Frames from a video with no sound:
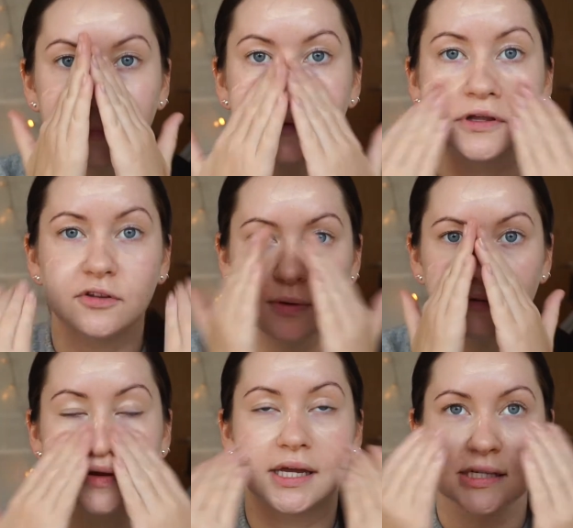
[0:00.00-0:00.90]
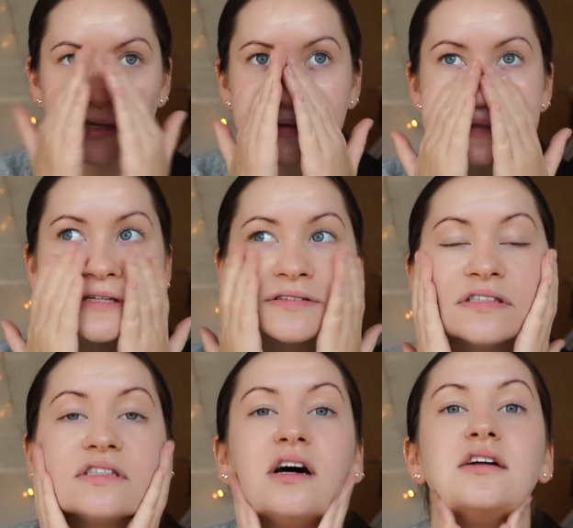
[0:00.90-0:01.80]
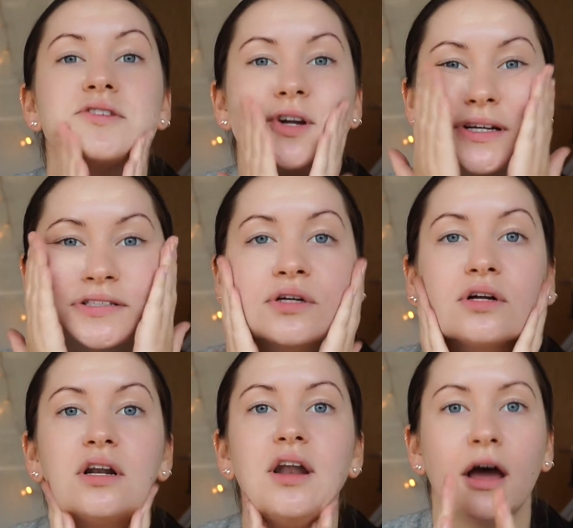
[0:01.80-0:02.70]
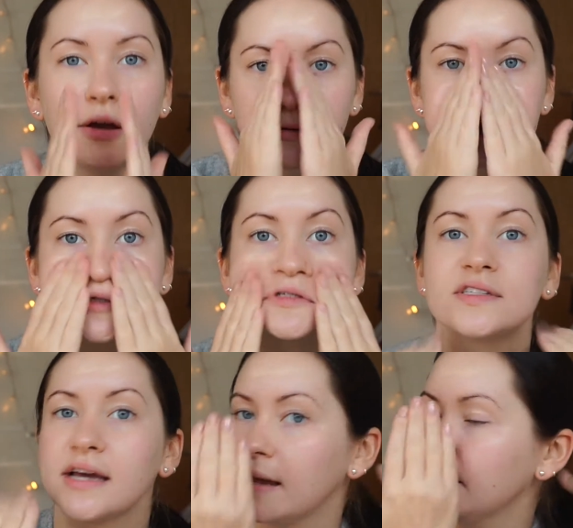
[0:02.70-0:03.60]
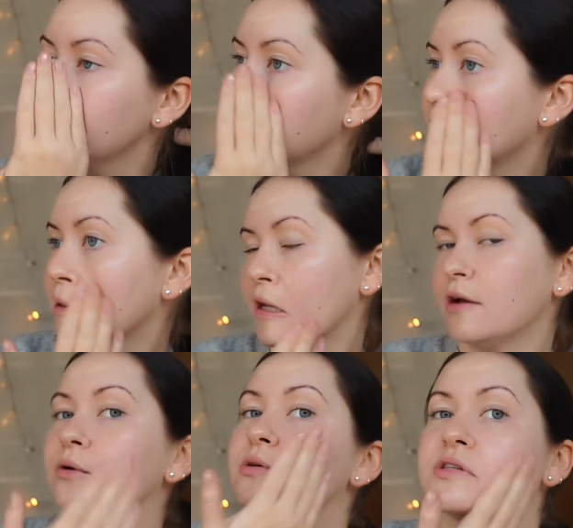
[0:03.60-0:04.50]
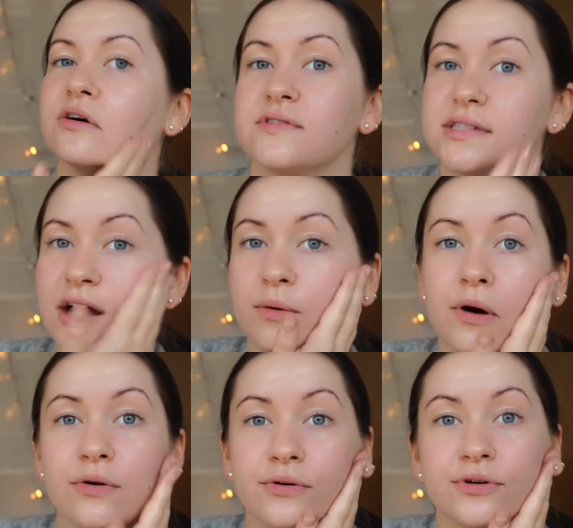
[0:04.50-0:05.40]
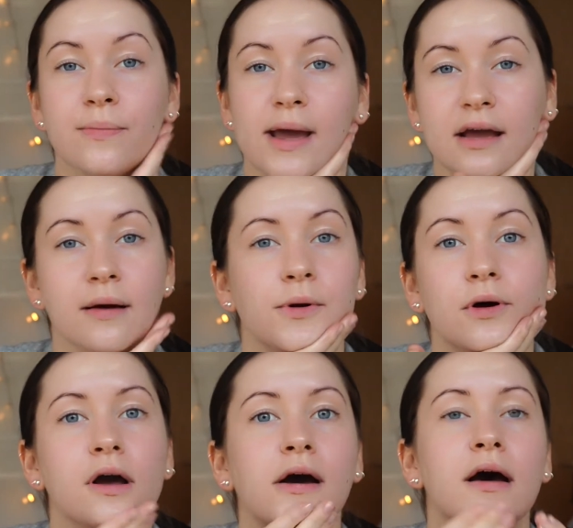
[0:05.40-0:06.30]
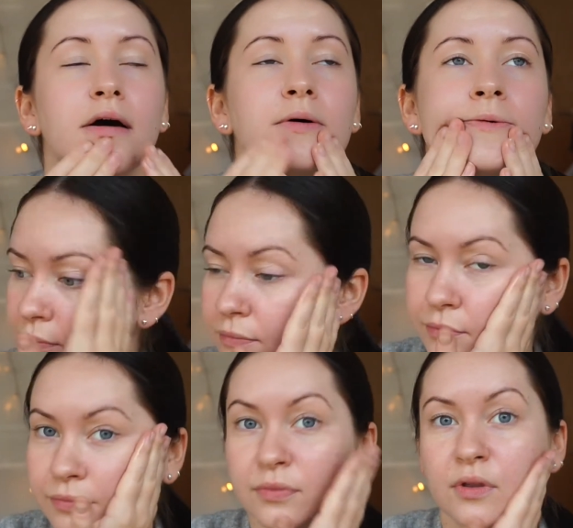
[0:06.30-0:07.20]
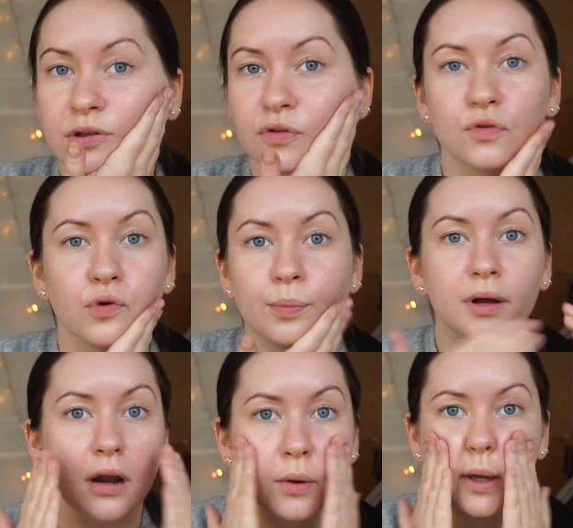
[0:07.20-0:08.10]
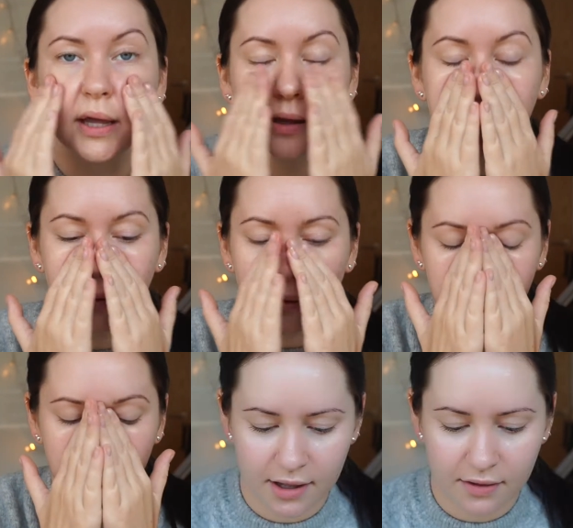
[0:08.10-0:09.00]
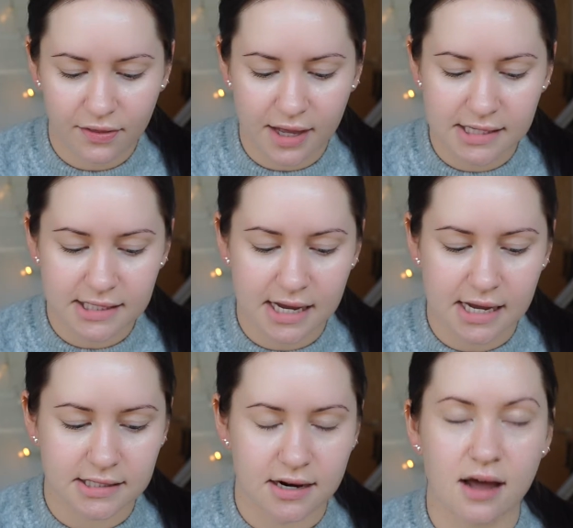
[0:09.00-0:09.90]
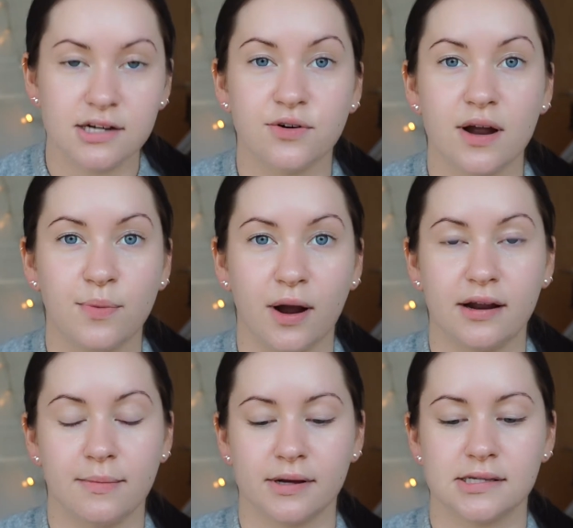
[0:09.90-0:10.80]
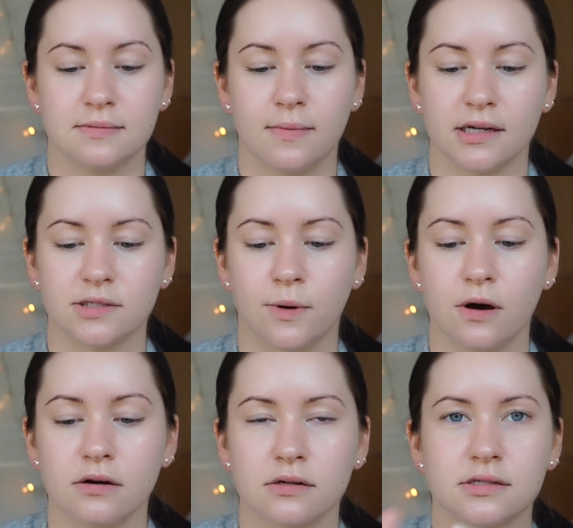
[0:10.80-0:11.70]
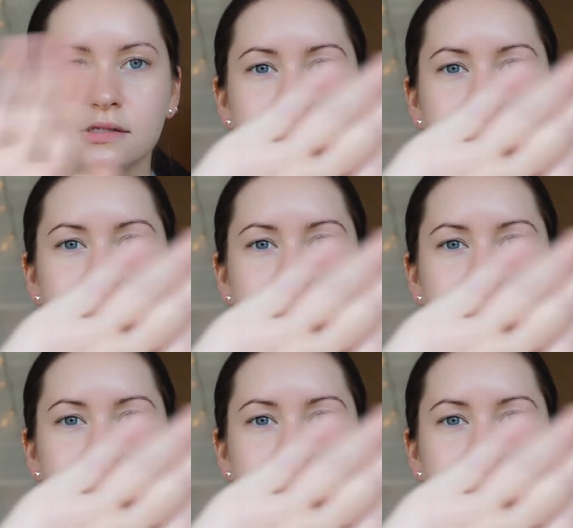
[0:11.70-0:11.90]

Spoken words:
Just my fingers, and this gives such a nice glow to your skin. It will also obviously help hold on your makeup longer. Super glowy. This is an under eye brightener by Smashbox.